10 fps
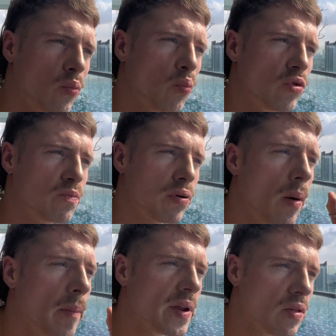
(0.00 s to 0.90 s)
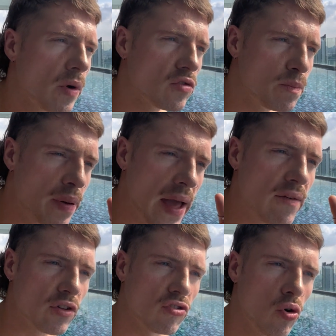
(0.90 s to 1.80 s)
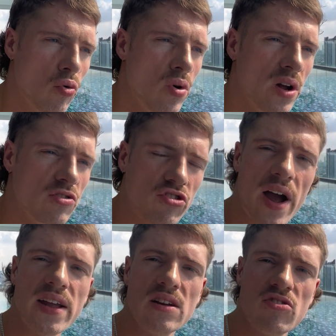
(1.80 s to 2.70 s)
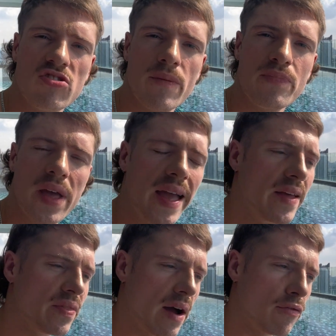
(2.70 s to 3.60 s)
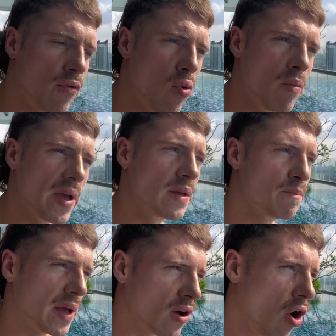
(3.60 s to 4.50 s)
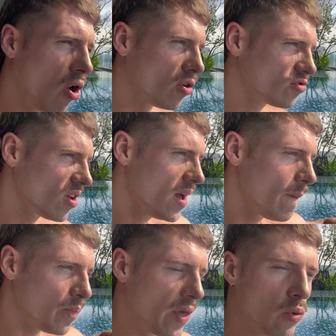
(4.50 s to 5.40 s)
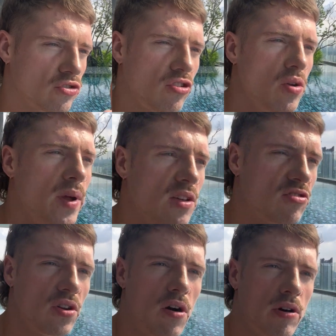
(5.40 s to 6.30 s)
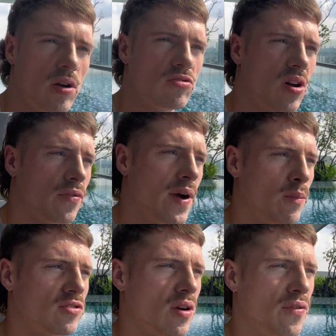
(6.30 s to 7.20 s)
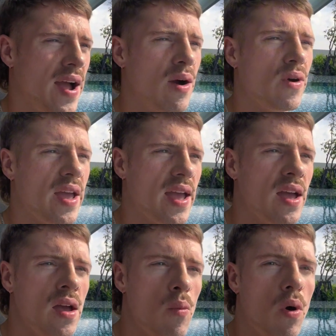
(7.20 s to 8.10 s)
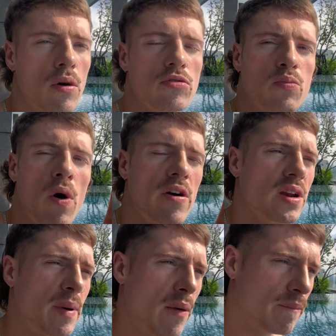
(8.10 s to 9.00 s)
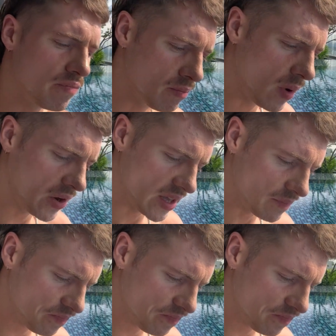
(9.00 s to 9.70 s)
was probably the most pivotal change in that for me, because there were so many scenarios that I found myself out here where I was worried about money,